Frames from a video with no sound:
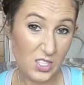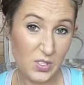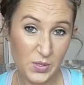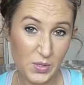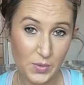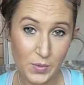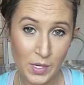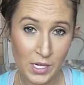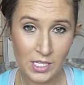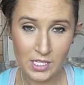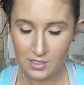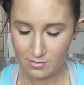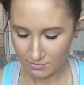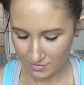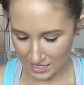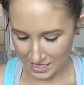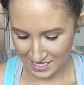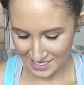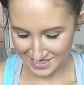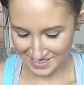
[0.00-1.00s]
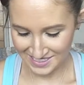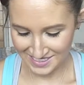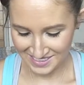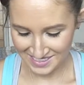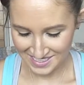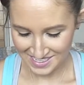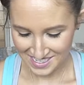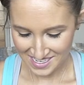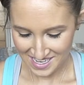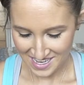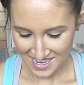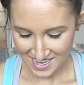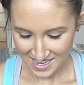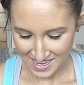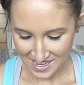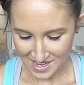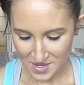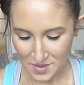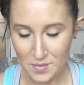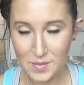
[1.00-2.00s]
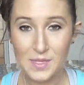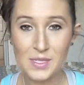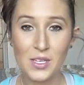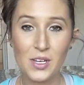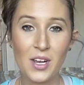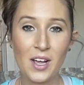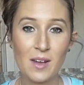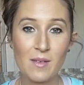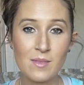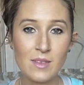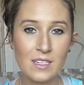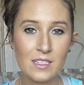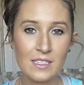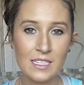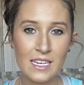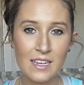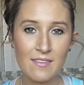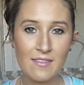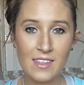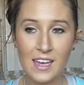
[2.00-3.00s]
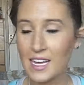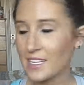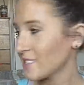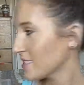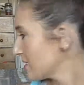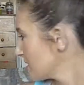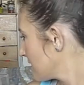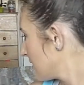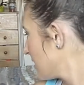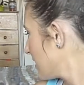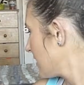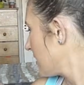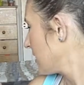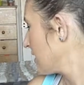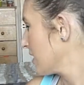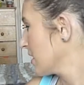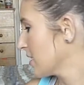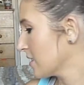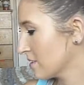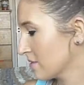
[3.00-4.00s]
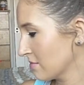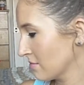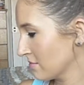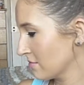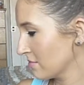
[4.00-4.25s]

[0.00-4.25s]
swirl it. So I'm gonna leave that sitting.